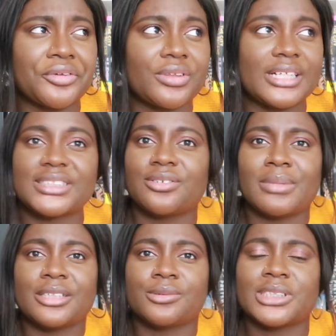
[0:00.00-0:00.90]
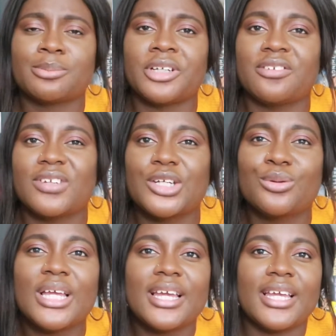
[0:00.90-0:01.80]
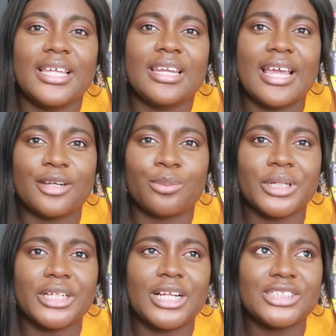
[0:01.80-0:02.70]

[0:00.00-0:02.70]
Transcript: her thoughts from Edward's point of view, and Edward